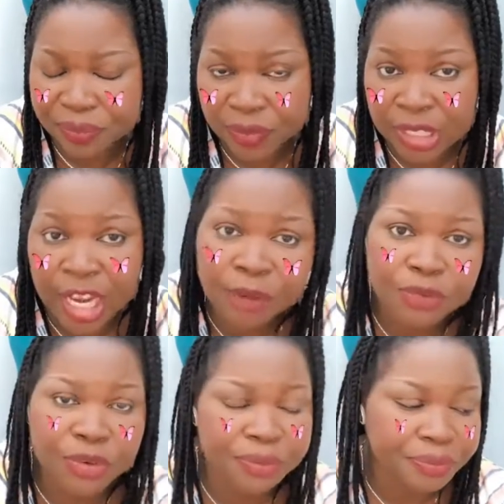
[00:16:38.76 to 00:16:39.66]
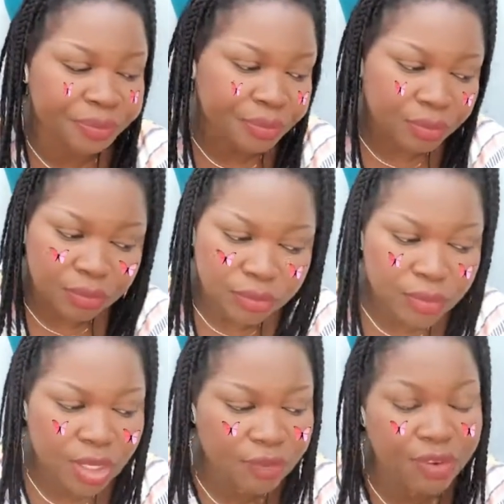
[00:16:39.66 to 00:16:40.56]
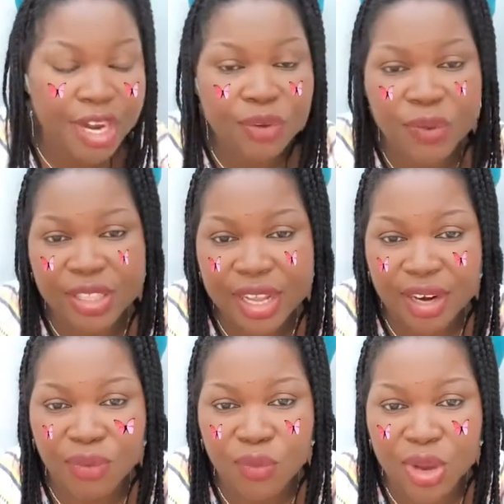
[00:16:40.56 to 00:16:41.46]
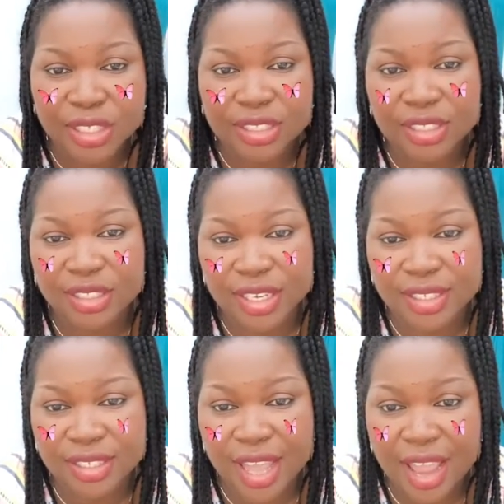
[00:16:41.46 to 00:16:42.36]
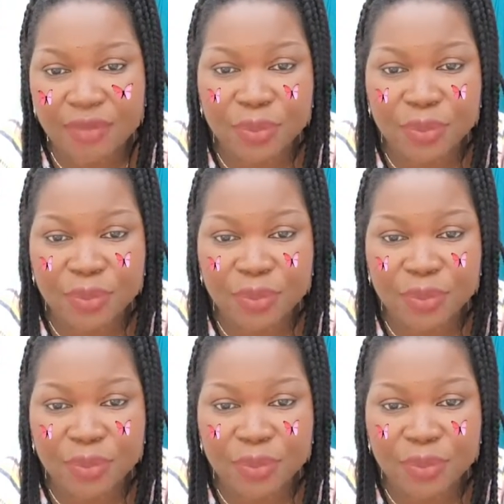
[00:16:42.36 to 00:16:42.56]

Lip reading: helpful for anyone that watched this live.